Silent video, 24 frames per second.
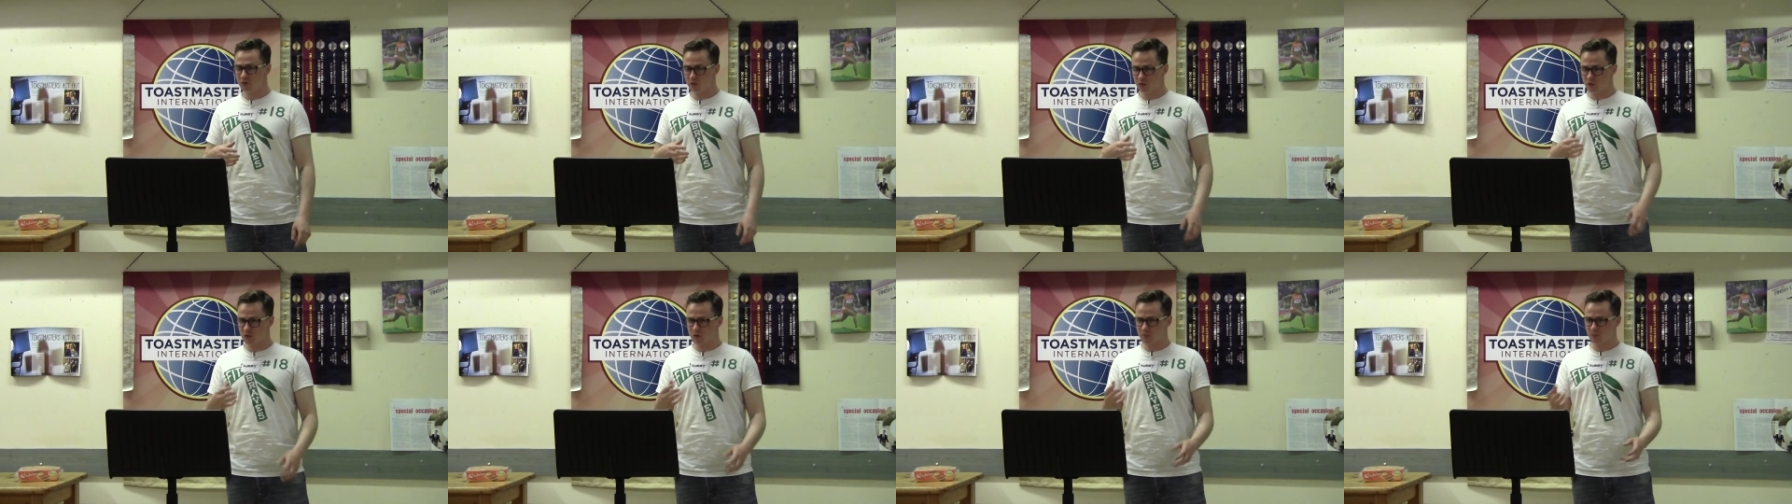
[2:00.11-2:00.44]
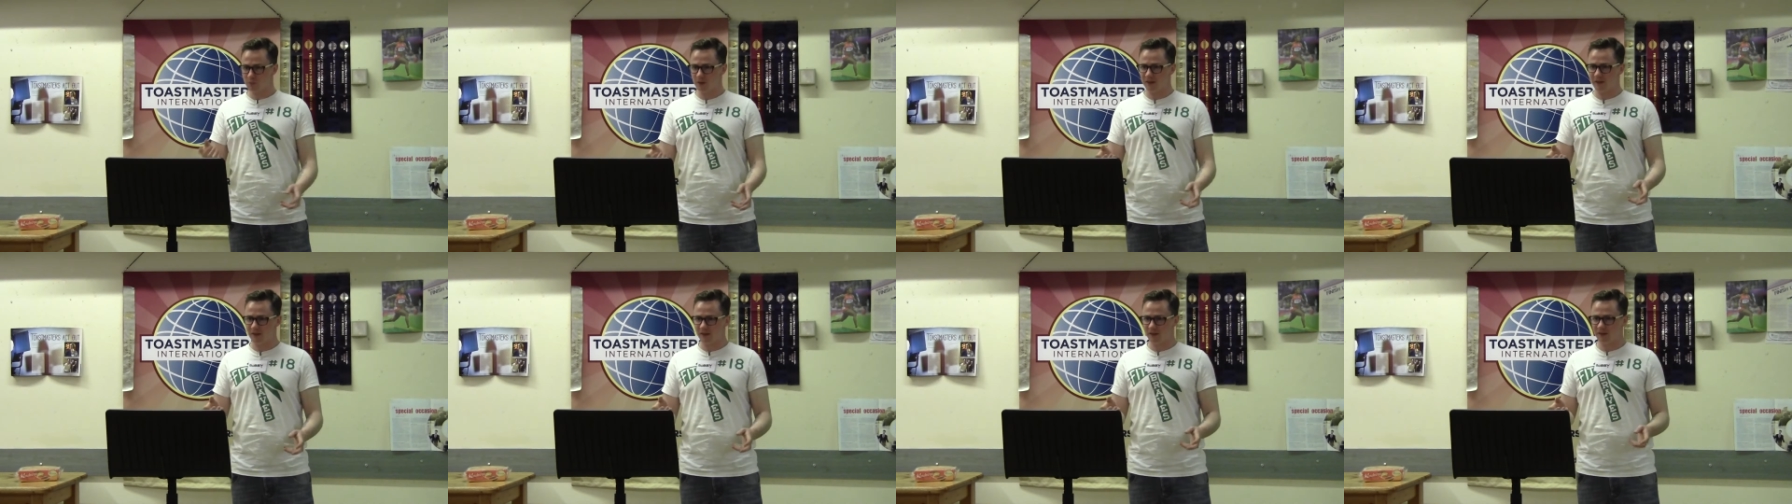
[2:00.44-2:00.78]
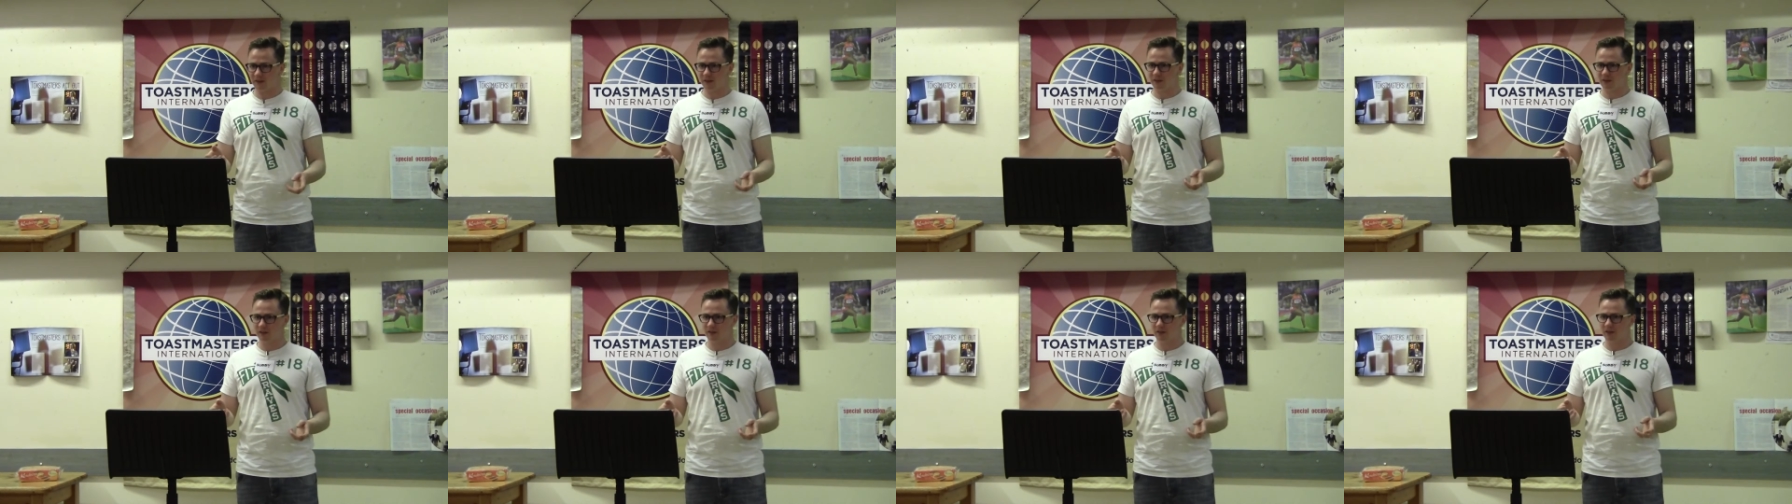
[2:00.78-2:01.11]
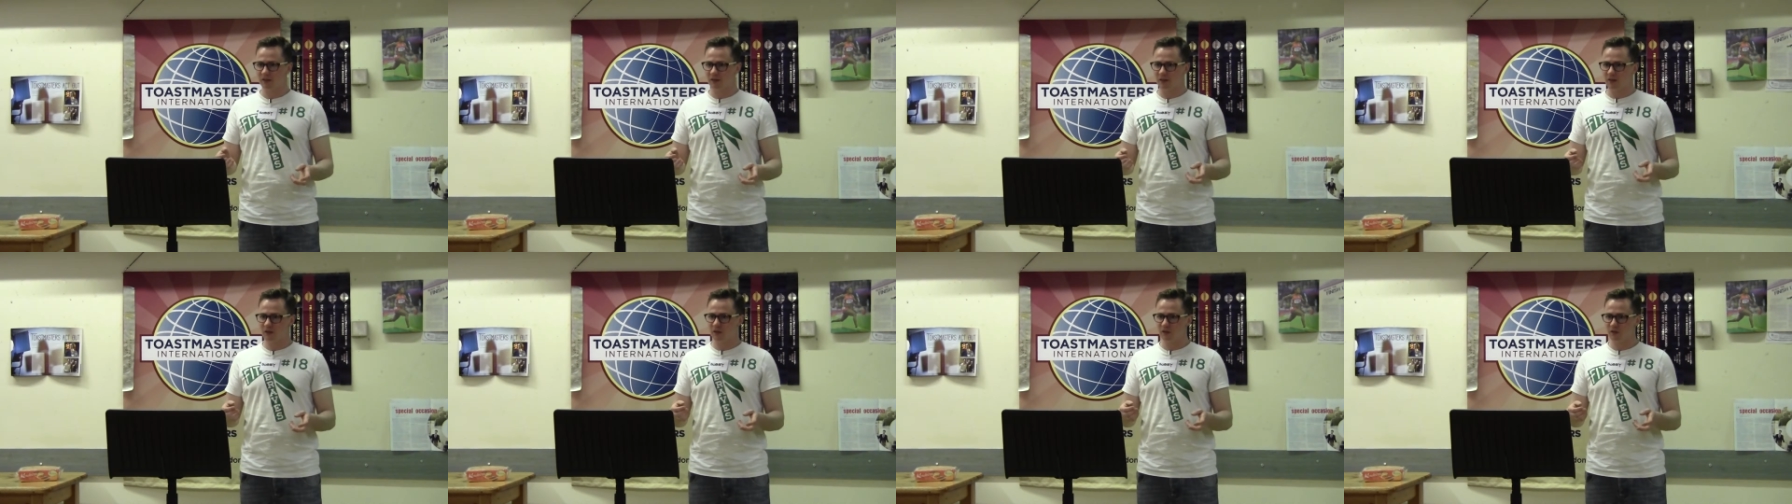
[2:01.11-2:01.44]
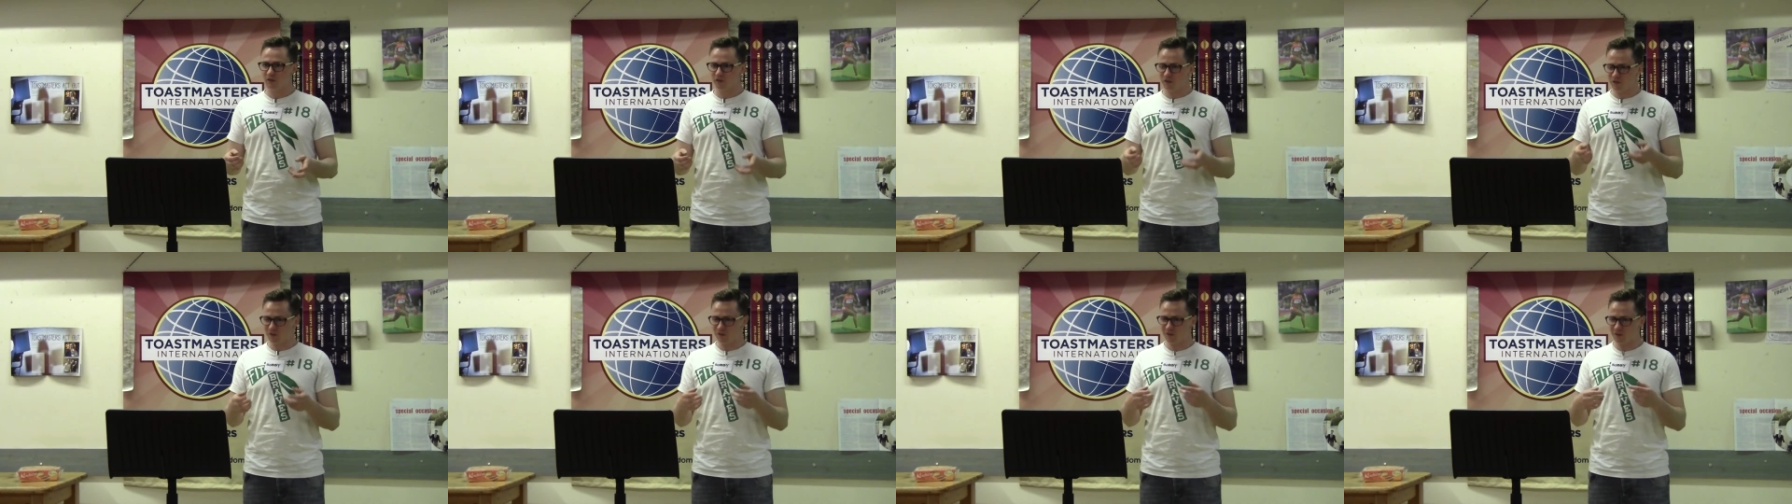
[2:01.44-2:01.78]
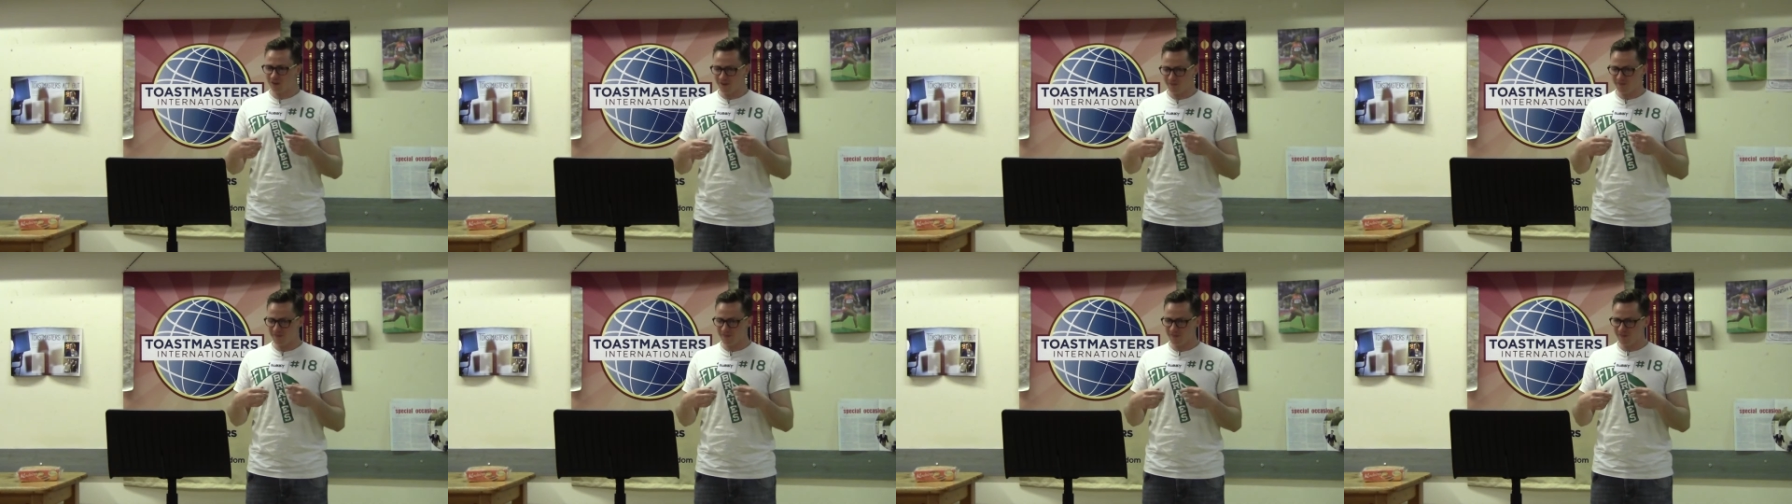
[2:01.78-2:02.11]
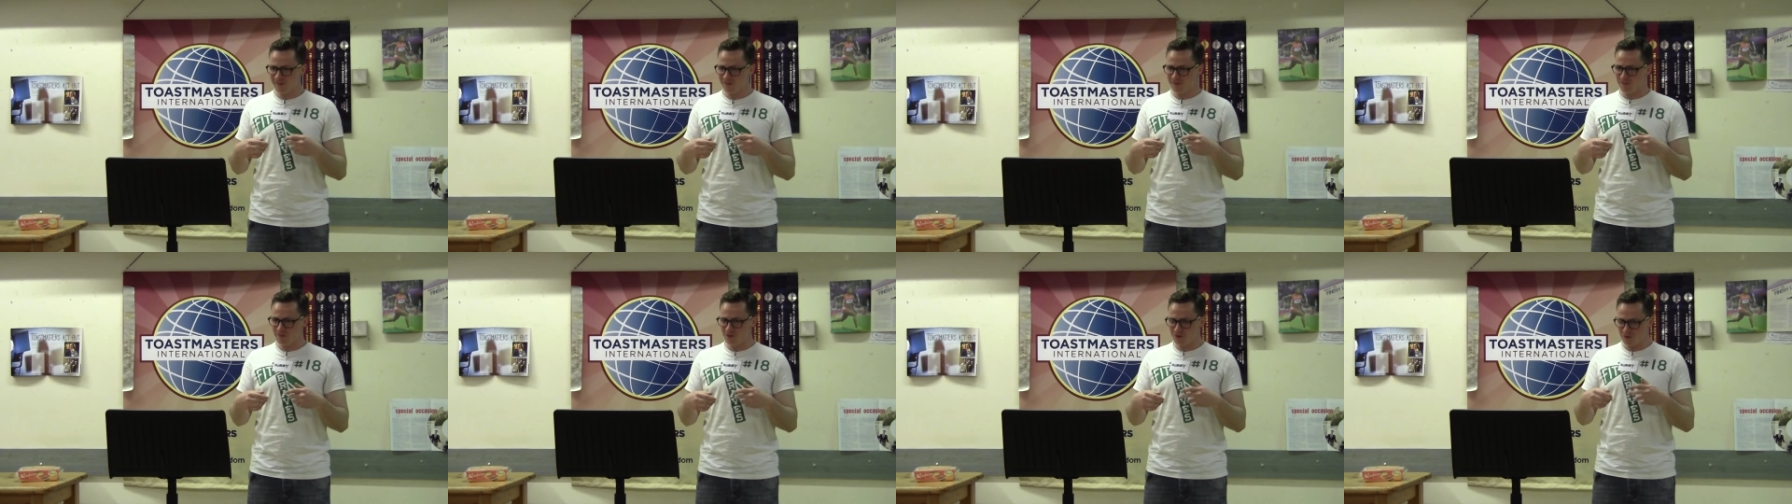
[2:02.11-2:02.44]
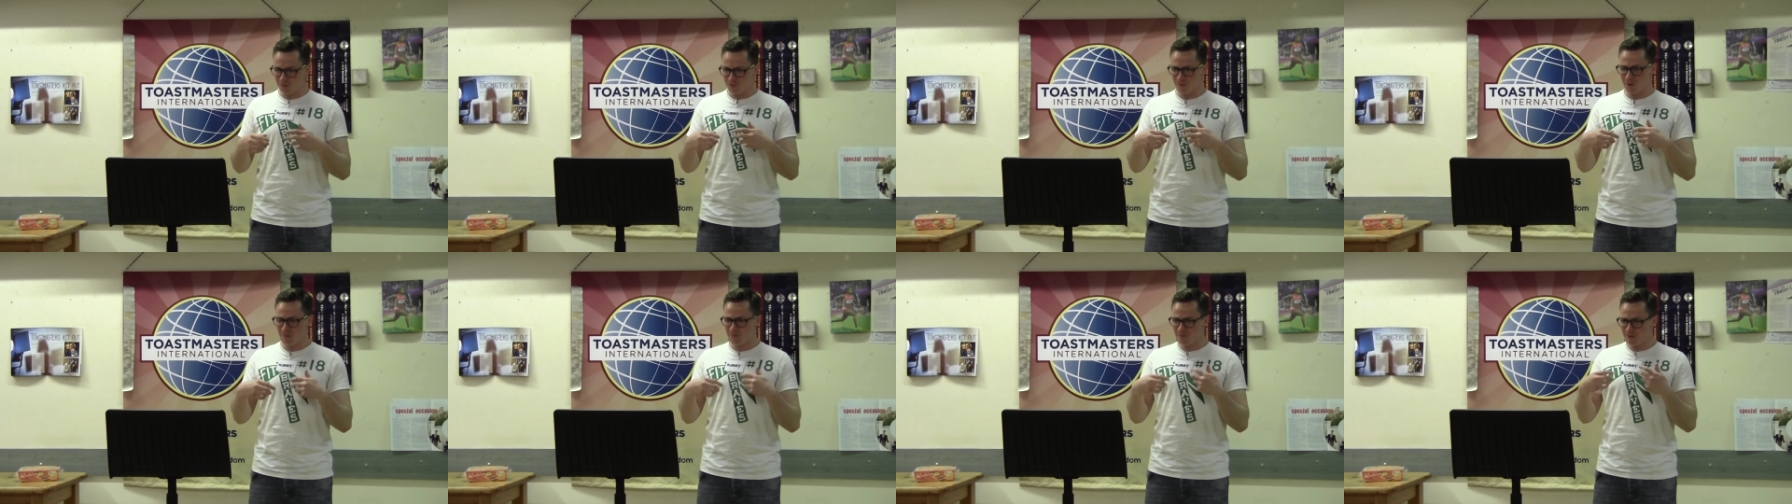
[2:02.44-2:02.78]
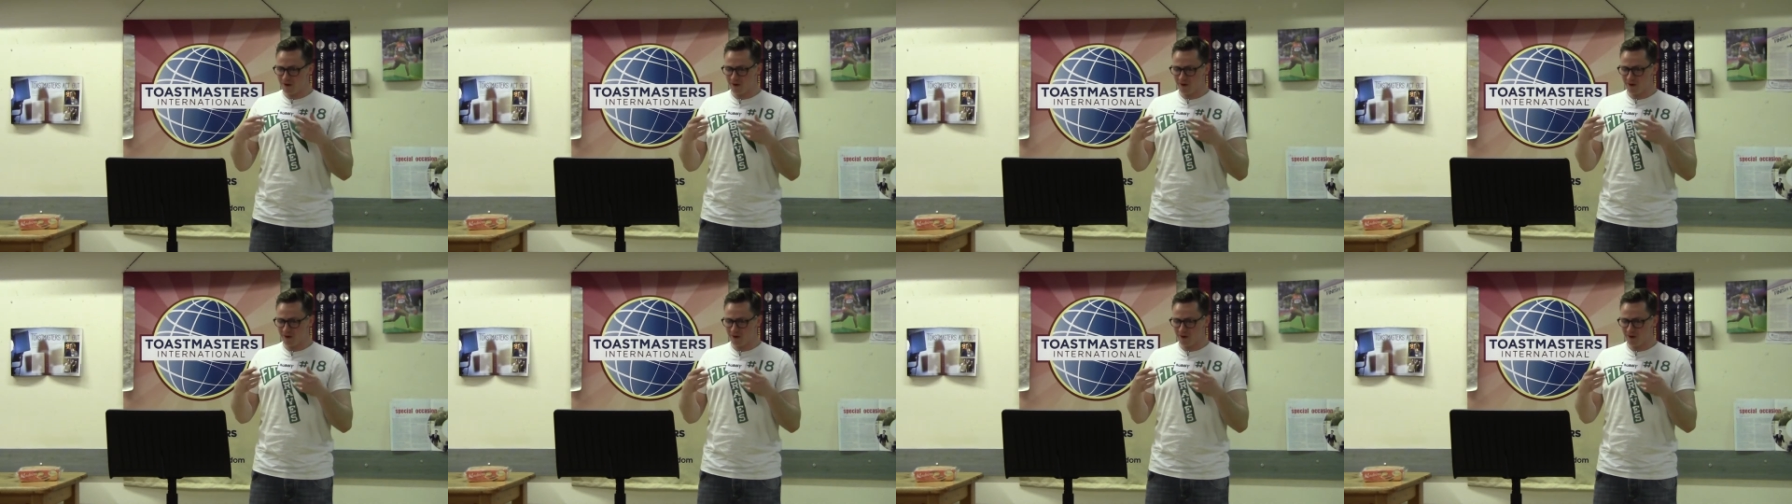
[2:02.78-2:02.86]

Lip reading: you speak, you feel like you're my